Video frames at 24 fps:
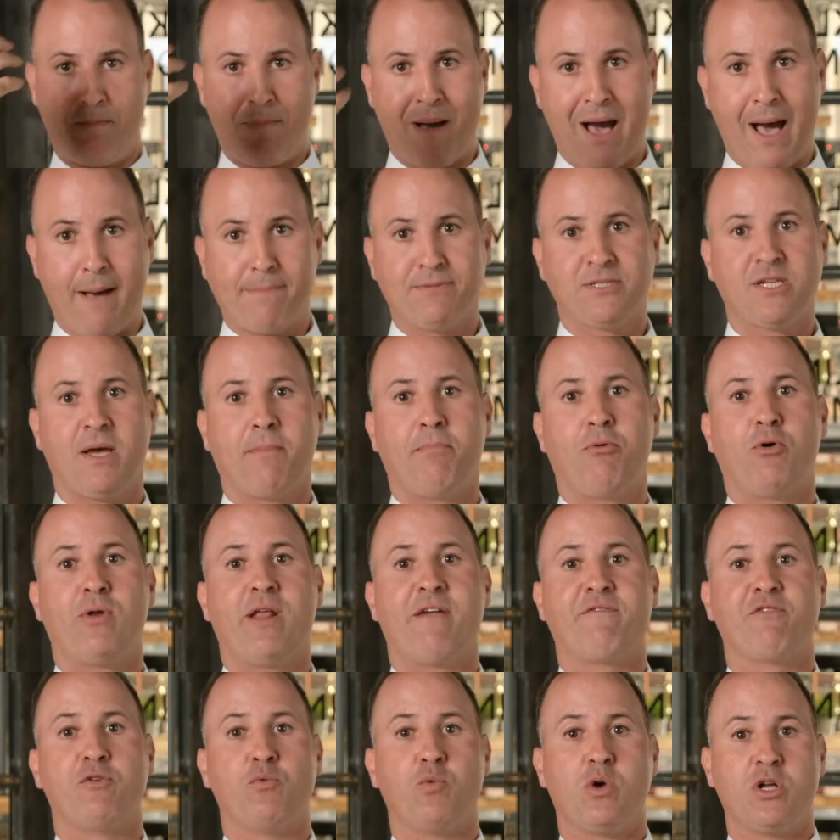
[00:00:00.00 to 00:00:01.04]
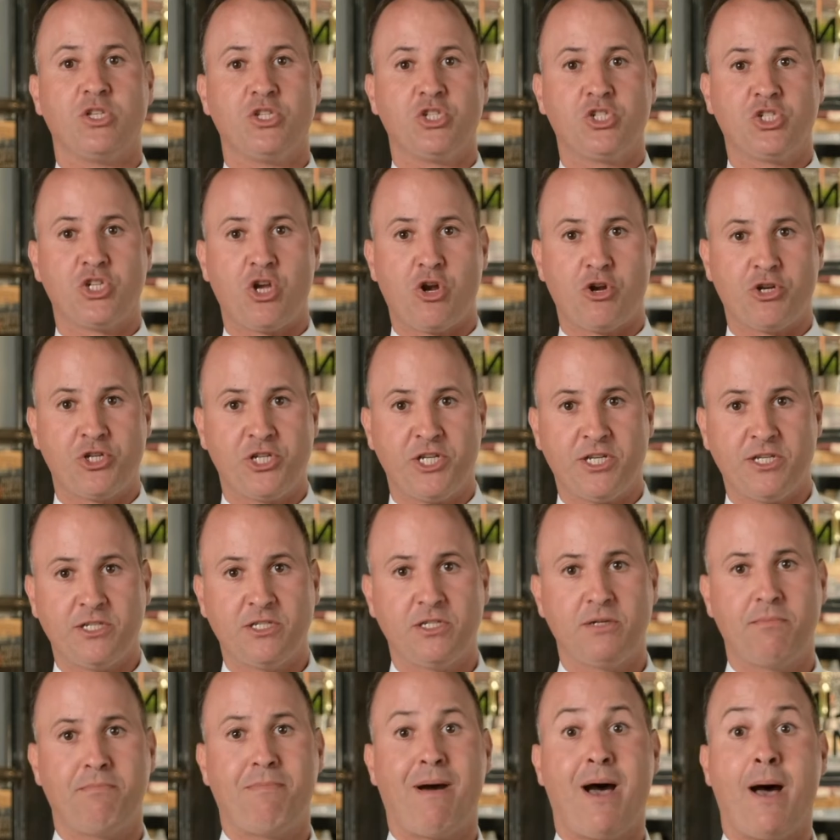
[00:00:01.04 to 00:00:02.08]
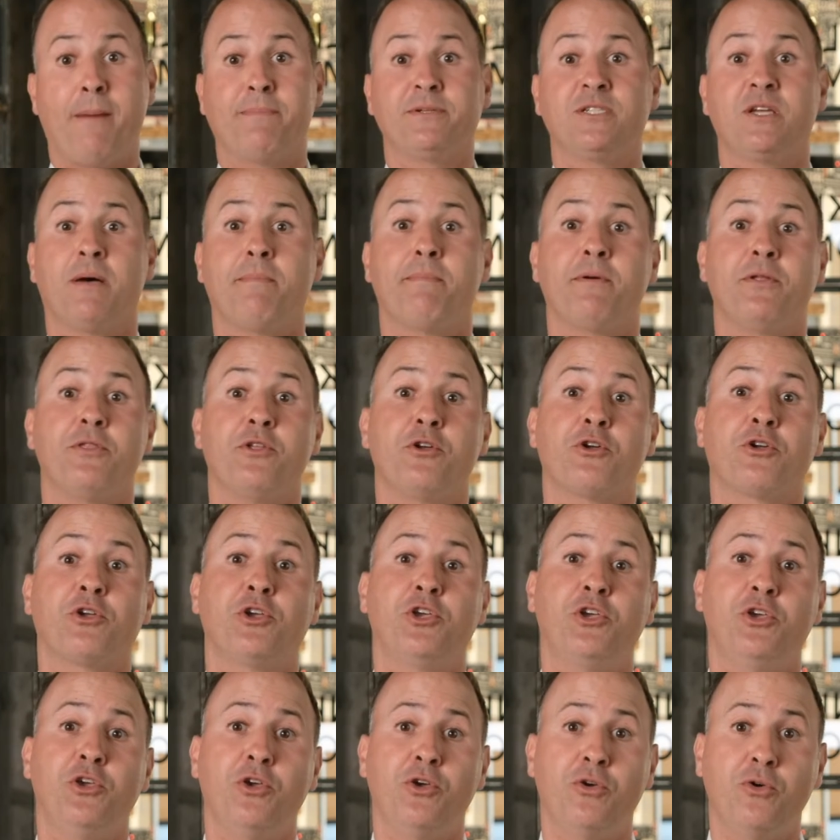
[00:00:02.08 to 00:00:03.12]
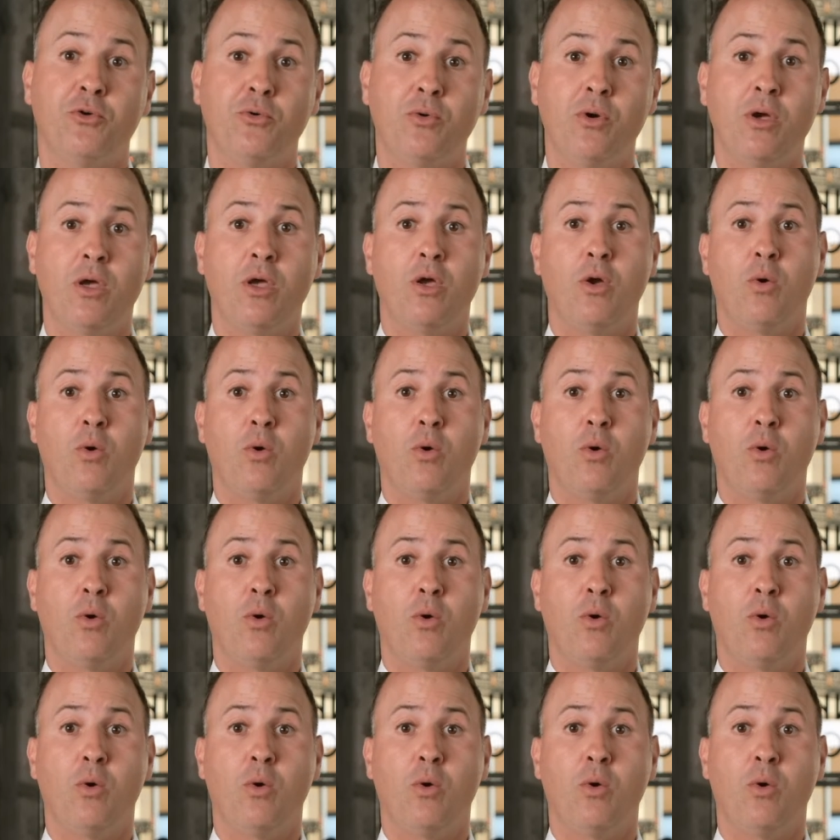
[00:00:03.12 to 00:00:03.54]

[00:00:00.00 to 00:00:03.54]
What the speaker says: pops up on everyone's searches, pops up in their queue,